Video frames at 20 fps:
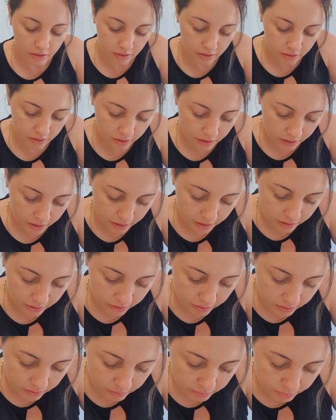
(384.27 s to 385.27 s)
Okay,
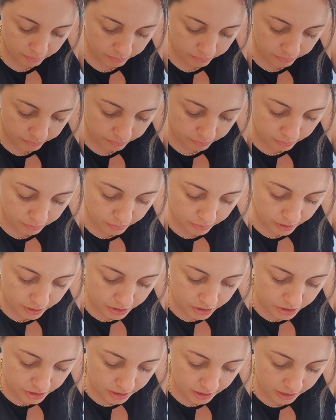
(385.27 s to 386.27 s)

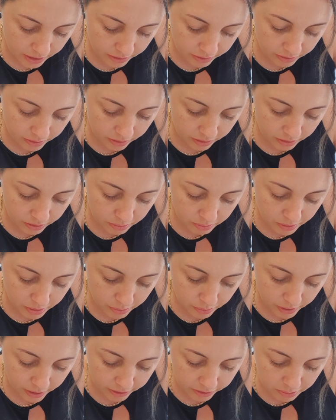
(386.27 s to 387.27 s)
brush down a little bit
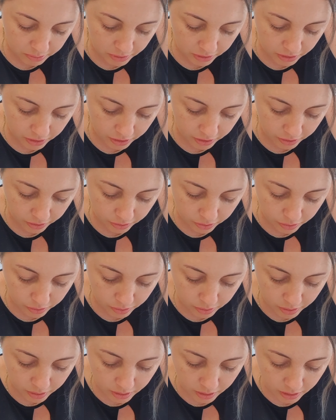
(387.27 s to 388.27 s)
away from the cuticle,
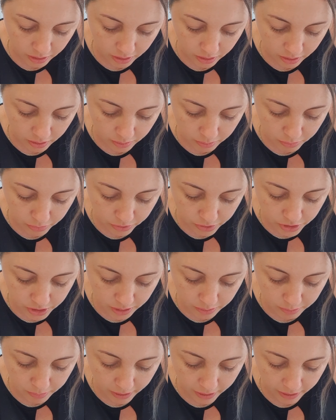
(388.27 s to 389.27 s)
pushing
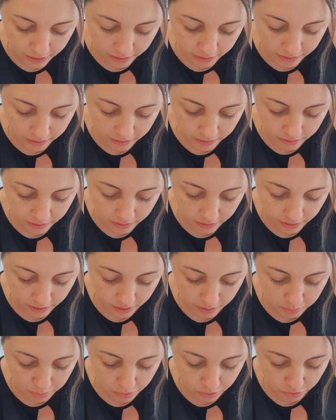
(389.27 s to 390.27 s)
back
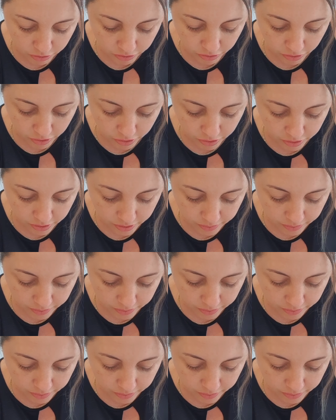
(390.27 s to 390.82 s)
and pull forward.